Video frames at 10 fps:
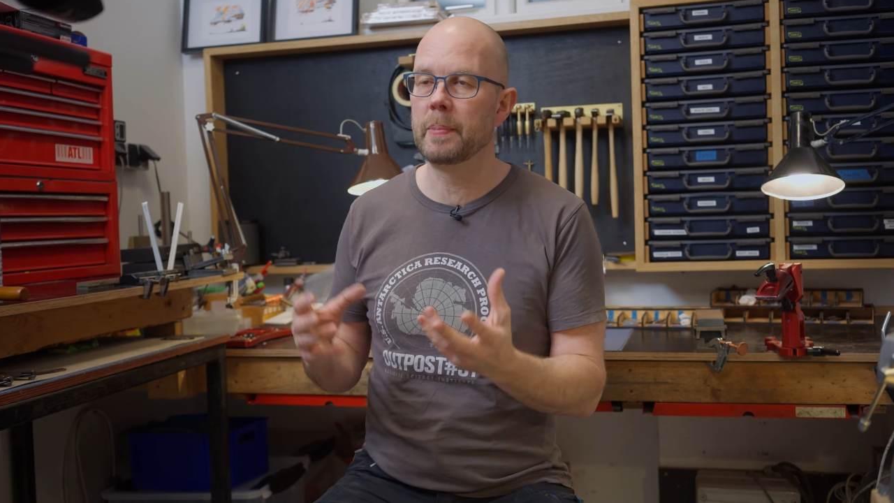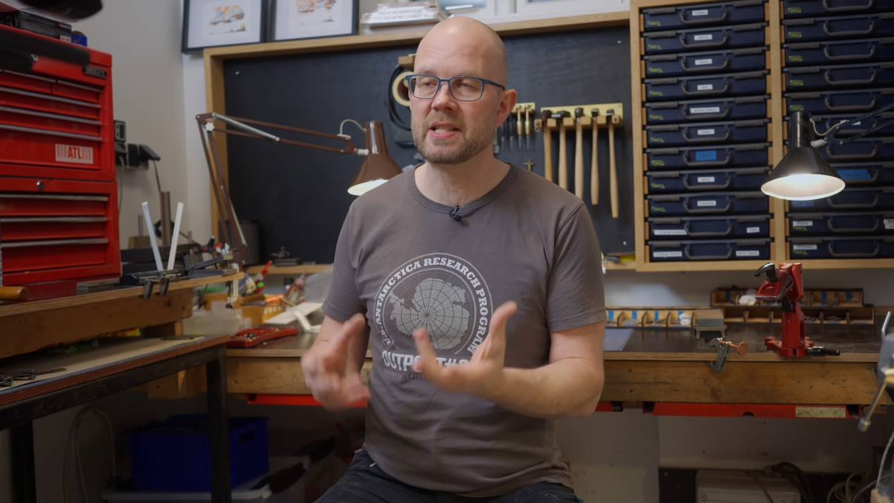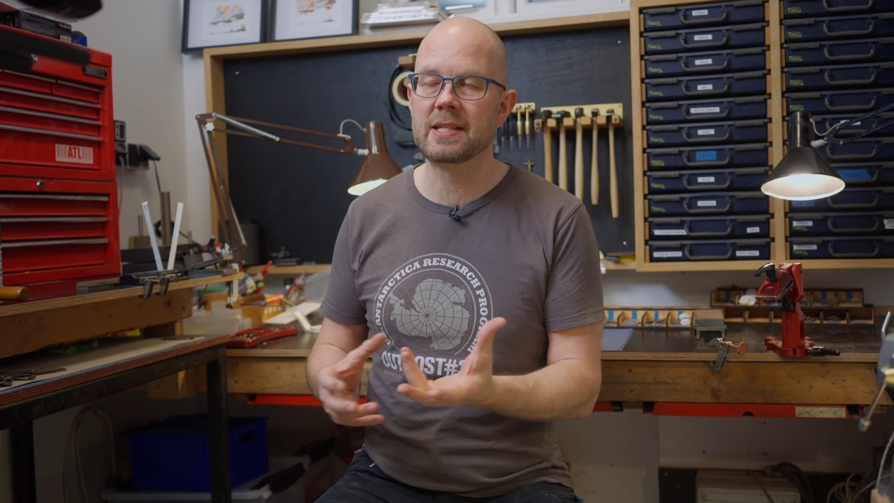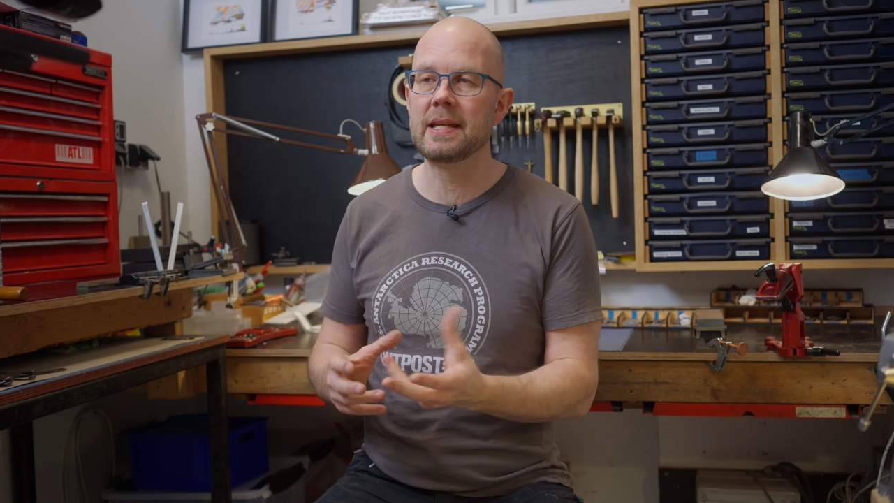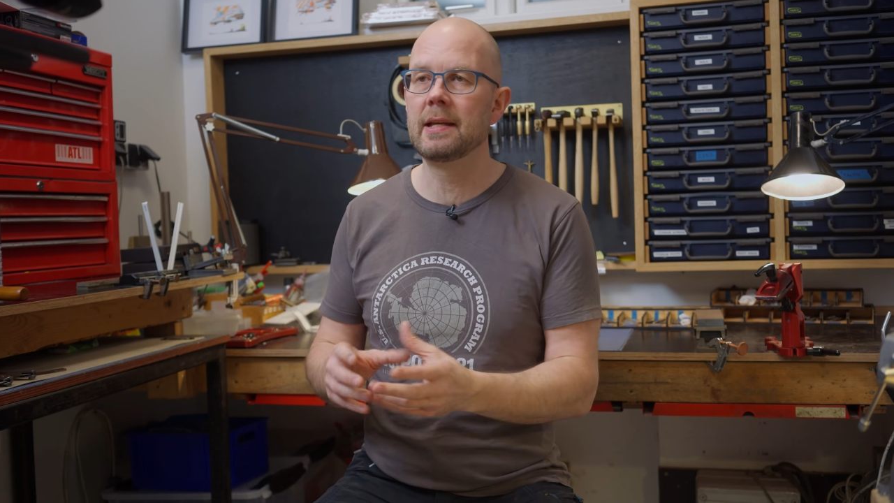
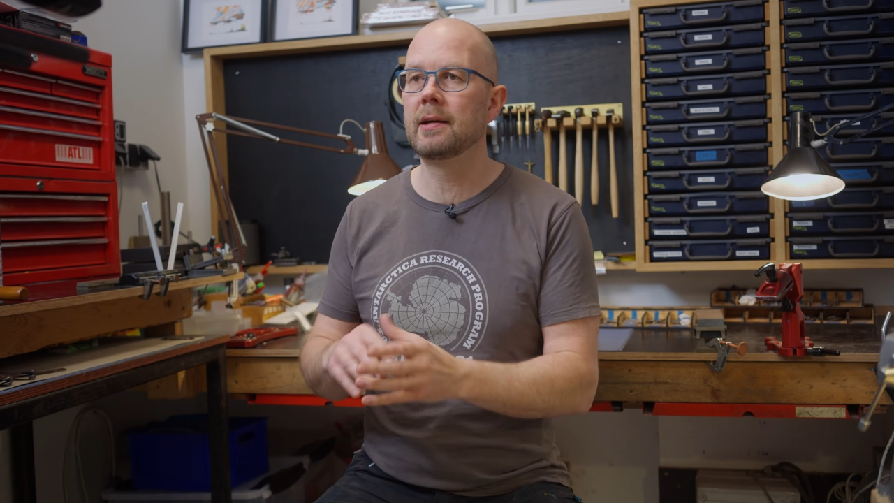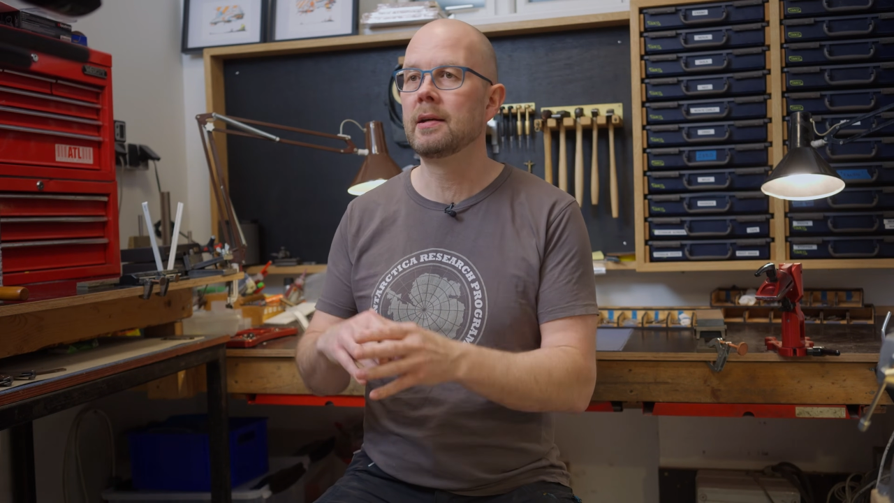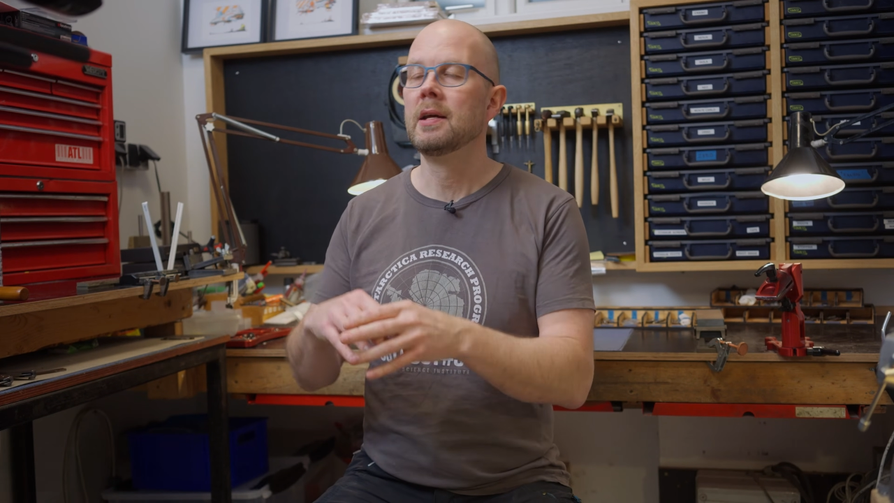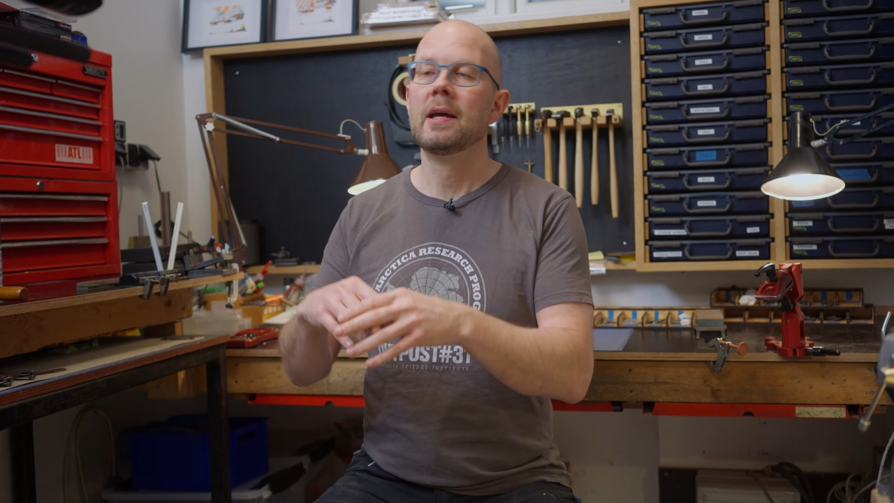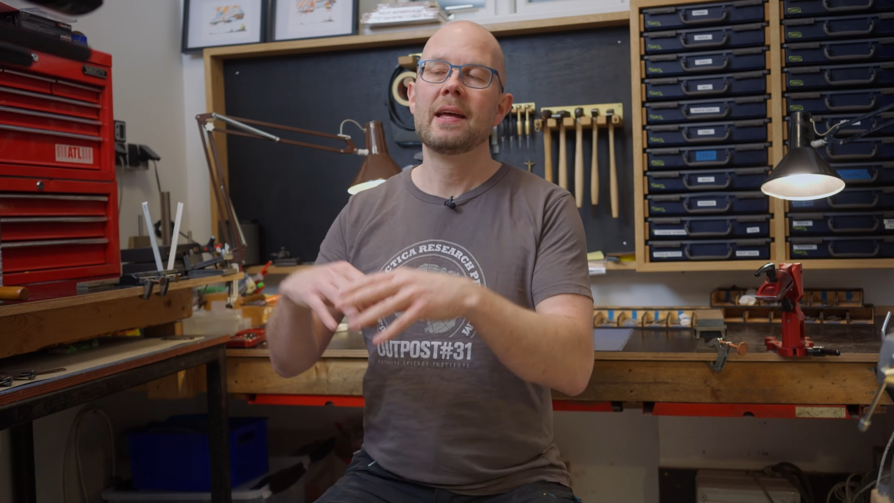
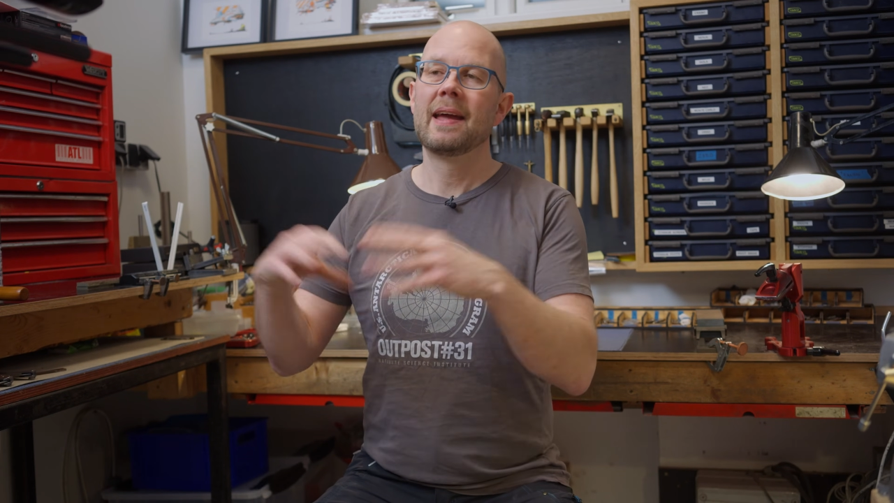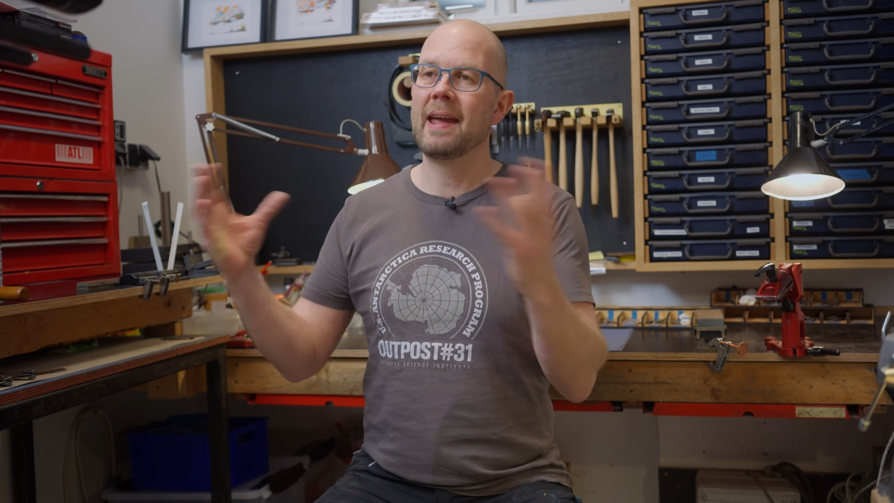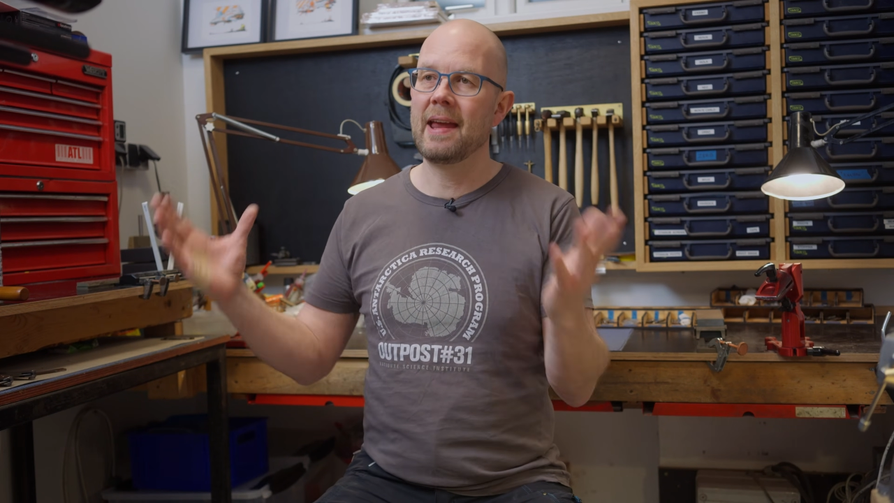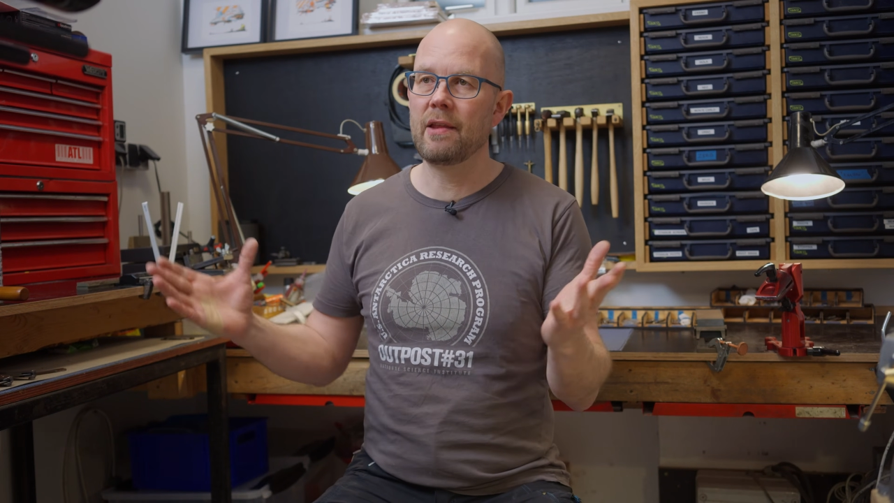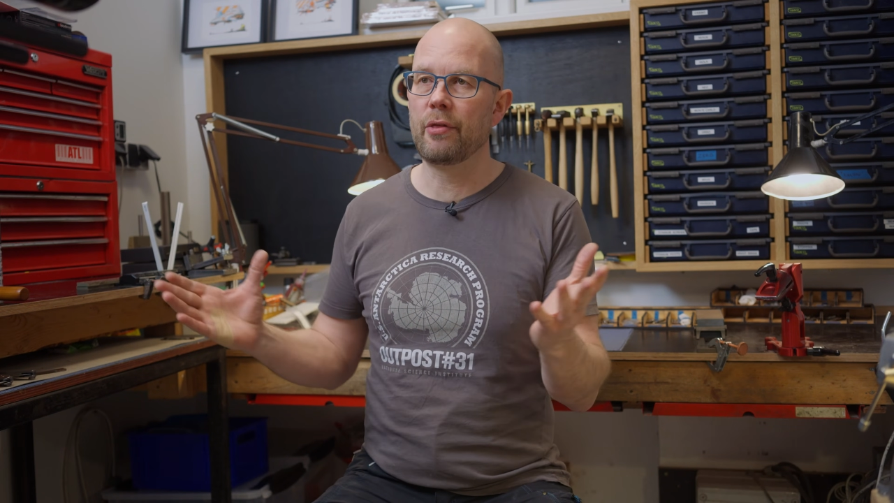patina,
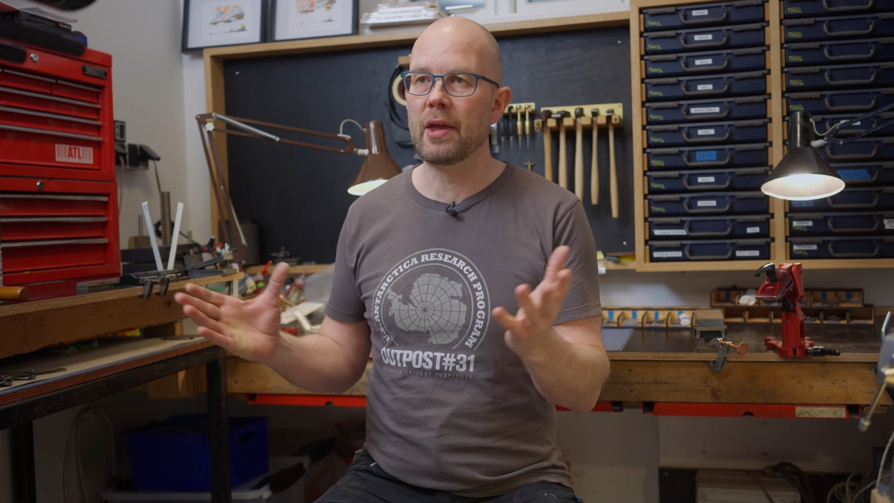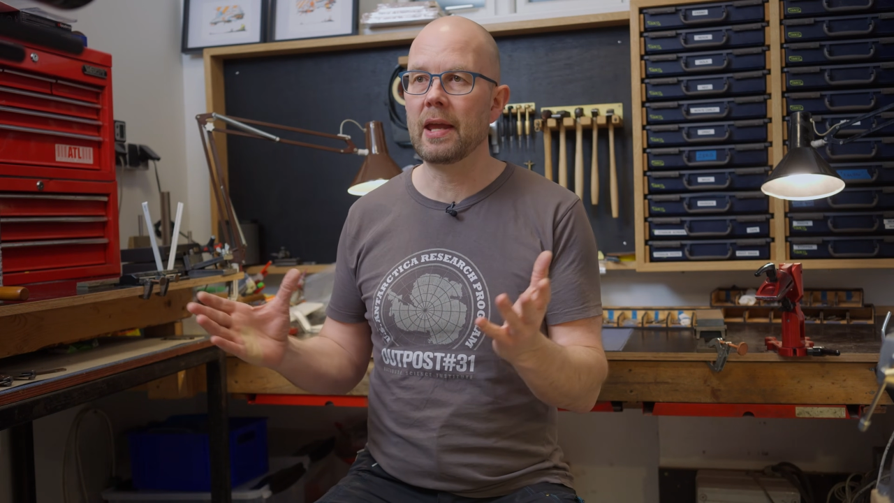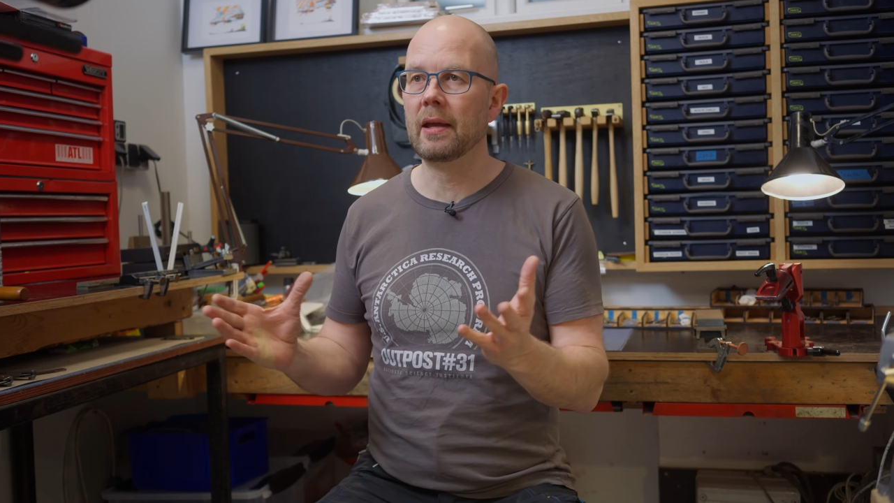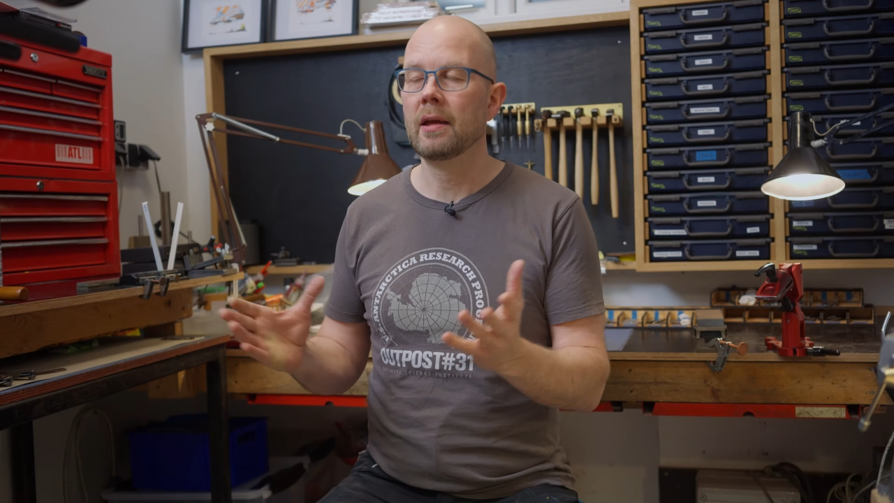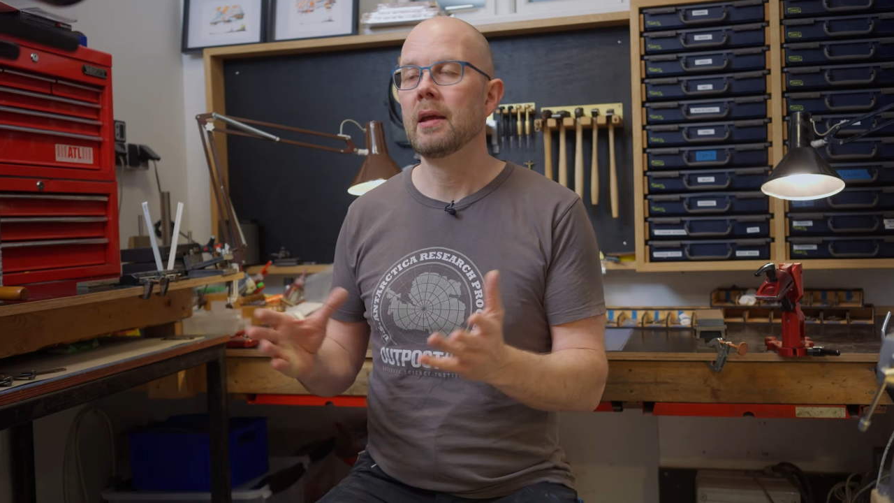anything,